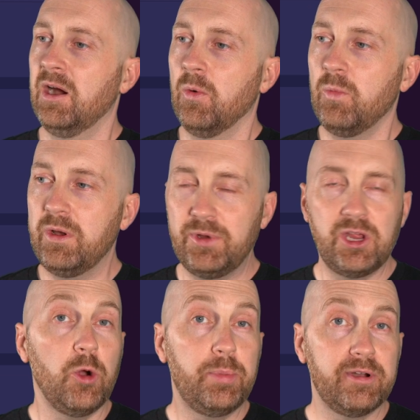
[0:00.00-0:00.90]
When we
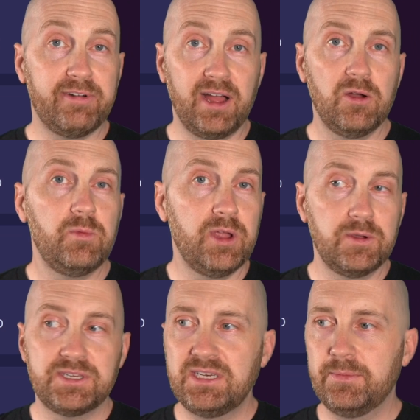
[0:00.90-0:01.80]
open a file, we
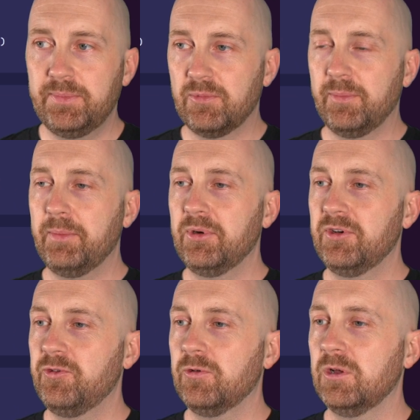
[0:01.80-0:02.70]
always need to remember
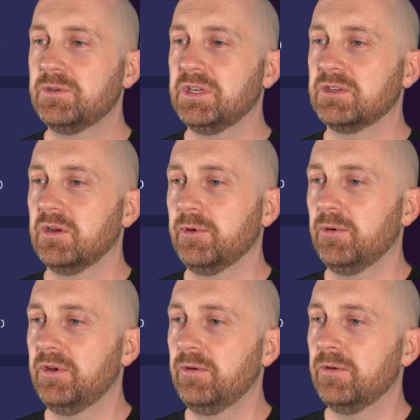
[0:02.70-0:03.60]
to close it. So I'm
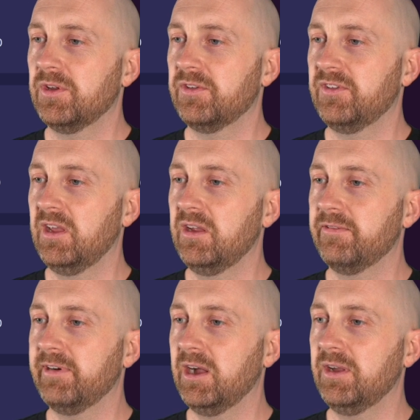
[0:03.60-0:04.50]
going to say
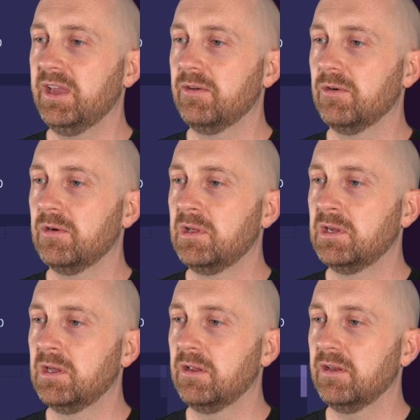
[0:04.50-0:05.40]
file handle
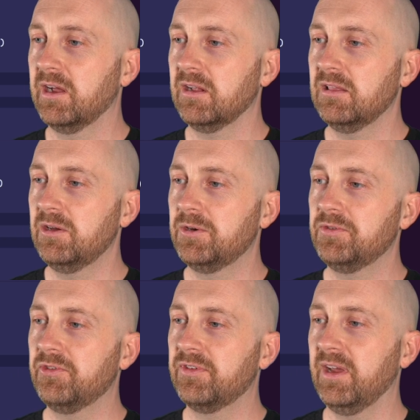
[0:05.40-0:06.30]
dot
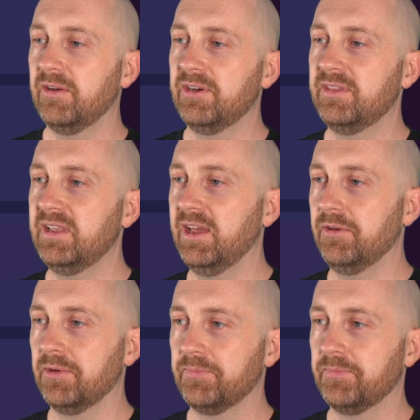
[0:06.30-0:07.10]
close down here at the end,